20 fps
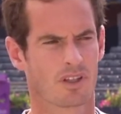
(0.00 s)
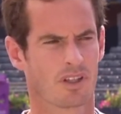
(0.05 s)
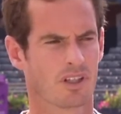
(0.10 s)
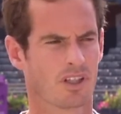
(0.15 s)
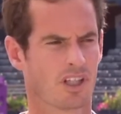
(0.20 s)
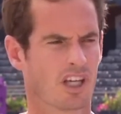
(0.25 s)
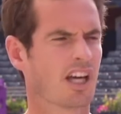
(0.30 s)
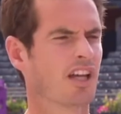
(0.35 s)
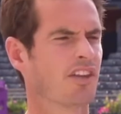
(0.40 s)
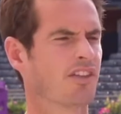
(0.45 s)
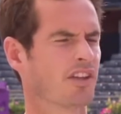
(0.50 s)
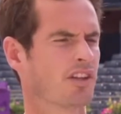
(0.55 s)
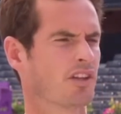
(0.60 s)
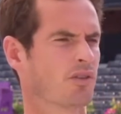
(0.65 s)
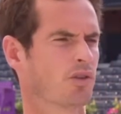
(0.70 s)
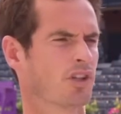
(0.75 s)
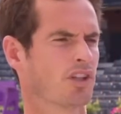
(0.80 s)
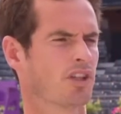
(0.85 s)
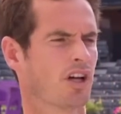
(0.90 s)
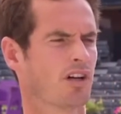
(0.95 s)
Yeah, I think the
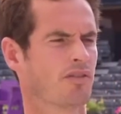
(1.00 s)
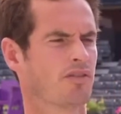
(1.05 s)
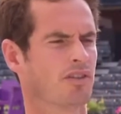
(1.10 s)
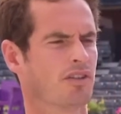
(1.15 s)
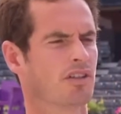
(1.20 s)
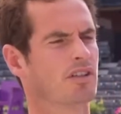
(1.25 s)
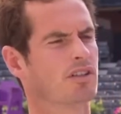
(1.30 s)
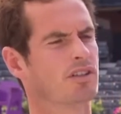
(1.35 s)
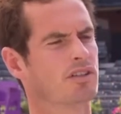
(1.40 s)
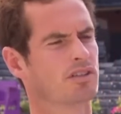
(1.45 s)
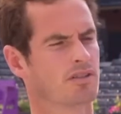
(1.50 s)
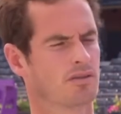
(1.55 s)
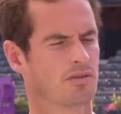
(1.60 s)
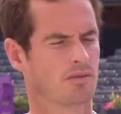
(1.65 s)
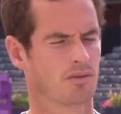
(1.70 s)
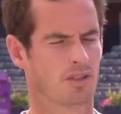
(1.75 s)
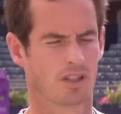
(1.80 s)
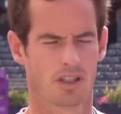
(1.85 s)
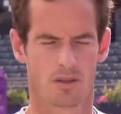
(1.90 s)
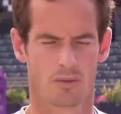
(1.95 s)
recovery is
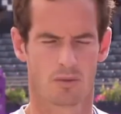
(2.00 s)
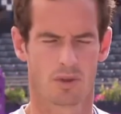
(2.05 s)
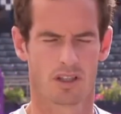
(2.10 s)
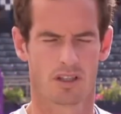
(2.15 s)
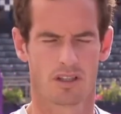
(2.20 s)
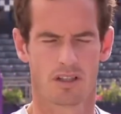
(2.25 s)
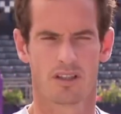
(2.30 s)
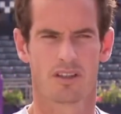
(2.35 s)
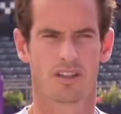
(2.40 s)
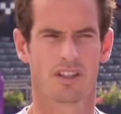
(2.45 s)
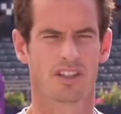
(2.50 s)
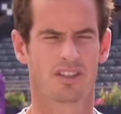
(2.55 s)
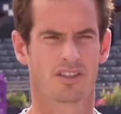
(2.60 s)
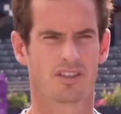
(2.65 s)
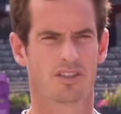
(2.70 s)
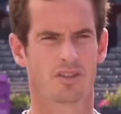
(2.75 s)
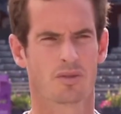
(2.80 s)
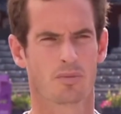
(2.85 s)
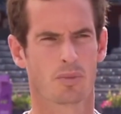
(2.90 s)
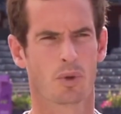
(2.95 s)
one of the things
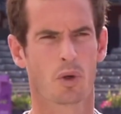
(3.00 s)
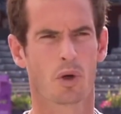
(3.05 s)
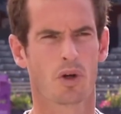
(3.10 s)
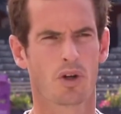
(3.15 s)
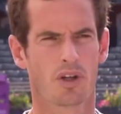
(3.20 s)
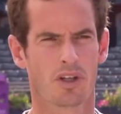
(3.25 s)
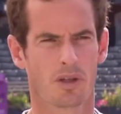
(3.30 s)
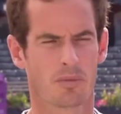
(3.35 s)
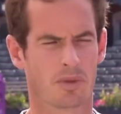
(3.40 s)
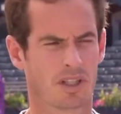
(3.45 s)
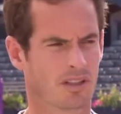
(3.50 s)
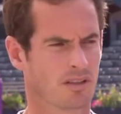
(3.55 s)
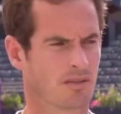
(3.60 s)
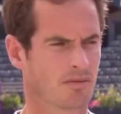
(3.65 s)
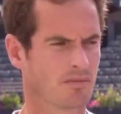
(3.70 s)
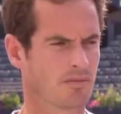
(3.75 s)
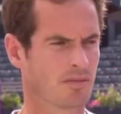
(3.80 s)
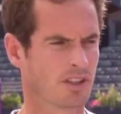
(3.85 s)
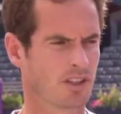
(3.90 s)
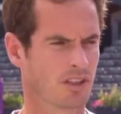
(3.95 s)
that's important. I mean,
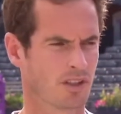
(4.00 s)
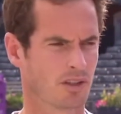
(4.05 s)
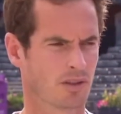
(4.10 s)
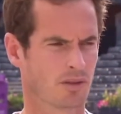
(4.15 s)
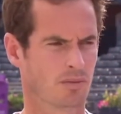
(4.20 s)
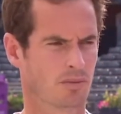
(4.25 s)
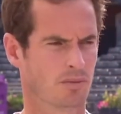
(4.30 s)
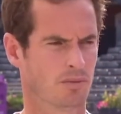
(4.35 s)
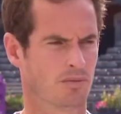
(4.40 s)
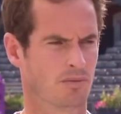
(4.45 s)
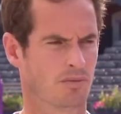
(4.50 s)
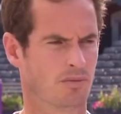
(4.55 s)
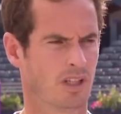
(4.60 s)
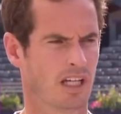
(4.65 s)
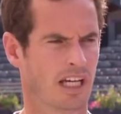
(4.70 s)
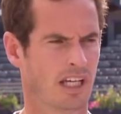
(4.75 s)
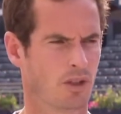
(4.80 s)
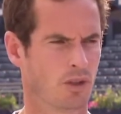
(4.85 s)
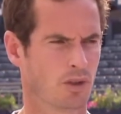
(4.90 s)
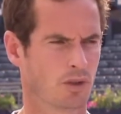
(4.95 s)

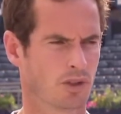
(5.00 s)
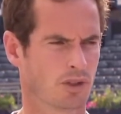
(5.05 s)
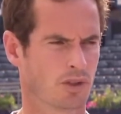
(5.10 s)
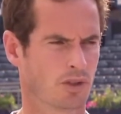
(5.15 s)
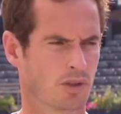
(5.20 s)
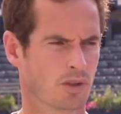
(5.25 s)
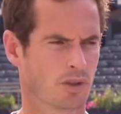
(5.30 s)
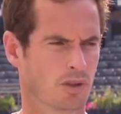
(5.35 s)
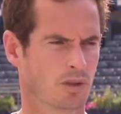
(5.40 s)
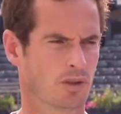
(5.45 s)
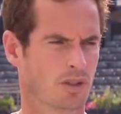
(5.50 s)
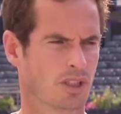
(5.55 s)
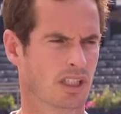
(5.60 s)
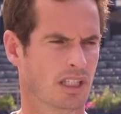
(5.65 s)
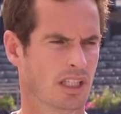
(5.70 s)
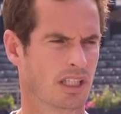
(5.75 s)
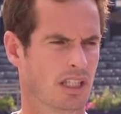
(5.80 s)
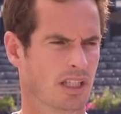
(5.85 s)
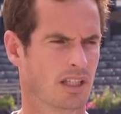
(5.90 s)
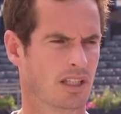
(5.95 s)
and also
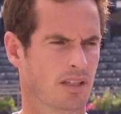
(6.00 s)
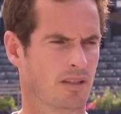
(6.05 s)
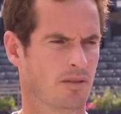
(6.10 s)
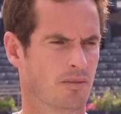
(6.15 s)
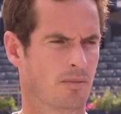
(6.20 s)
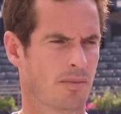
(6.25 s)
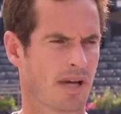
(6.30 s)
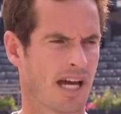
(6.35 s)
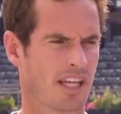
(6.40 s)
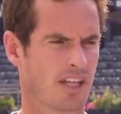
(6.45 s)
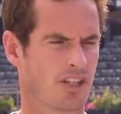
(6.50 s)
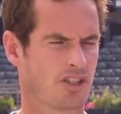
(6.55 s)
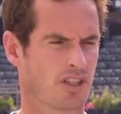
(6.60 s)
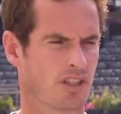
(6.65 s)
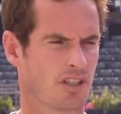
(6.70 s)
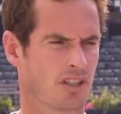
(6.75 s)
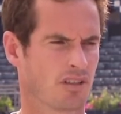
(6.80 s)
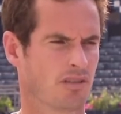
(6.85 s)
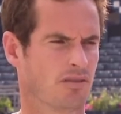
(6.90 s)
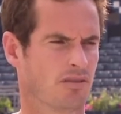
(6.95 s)

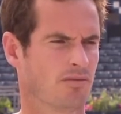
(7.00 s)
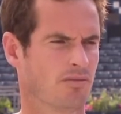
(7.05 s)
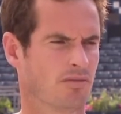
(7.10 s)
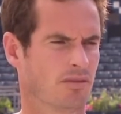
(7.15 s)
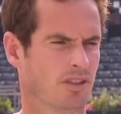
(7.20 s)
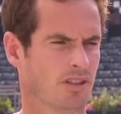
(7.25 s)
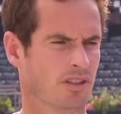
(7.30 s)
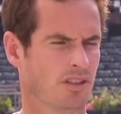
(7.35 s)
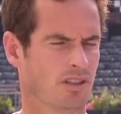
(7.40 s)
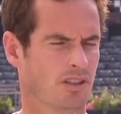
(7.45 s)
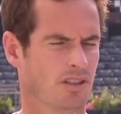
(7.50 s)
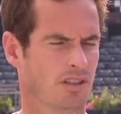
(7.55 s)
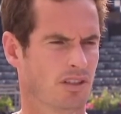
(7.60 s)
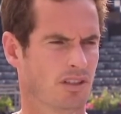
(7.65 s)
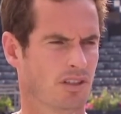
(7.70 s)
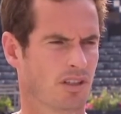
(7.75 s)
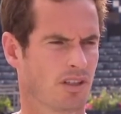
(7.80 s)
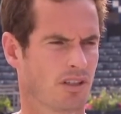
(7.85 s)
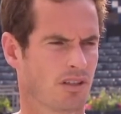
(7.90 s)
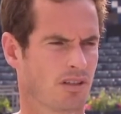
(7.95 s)
managing
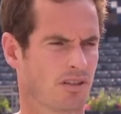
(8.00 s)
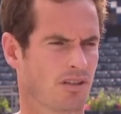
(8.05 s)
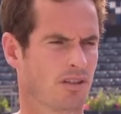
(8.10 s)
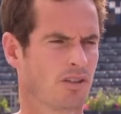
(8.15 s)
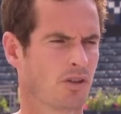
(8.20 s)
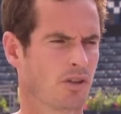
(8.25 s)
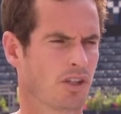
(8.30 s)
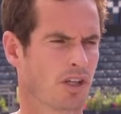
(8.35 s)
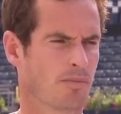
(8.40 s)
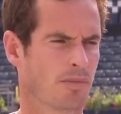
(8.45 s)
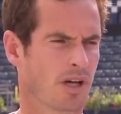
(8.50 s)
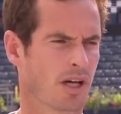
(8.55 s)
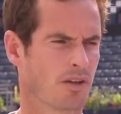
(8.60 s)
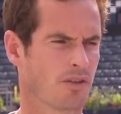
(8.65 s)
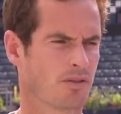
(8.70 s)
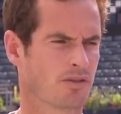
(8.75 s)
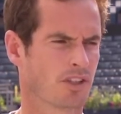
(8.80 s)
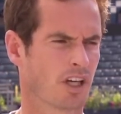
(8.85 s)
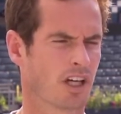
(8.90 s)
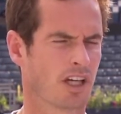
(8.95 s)
the amount
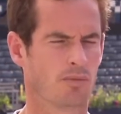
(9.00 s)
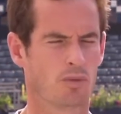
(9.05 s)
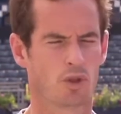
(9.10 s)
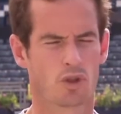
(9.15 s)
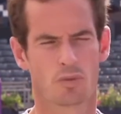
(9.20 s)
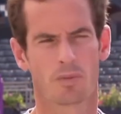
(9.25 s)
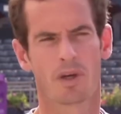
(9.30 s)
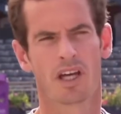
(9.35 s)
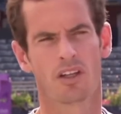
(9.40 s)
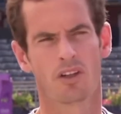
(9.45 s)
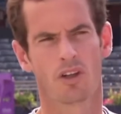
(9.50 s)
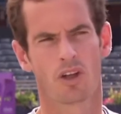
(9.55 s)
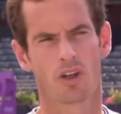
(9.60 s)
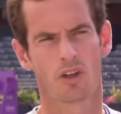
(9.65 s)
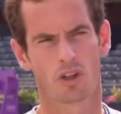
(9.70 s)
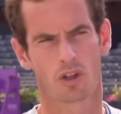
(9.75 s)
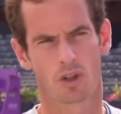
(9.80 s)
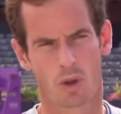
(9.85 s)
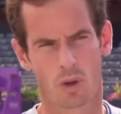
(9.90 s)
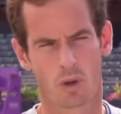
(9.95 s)
of time you spend on
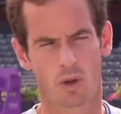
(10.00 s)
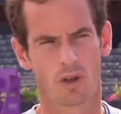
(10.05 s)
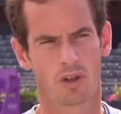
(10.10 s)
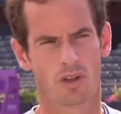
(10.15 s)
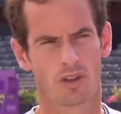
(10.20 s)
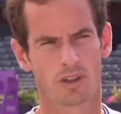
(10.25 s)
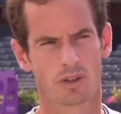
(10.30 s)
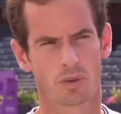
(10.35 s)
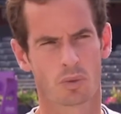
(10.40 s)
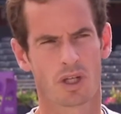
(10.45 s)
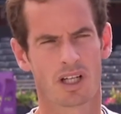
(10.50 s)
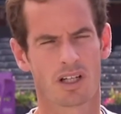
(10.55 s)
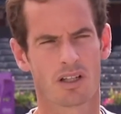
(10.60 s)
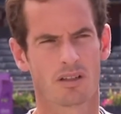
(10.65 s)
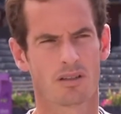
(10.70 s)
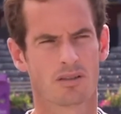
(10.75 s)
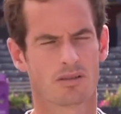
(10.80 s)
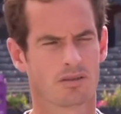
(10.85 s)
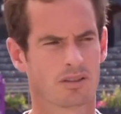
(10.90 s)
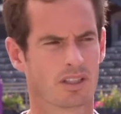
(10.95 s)
the court as well,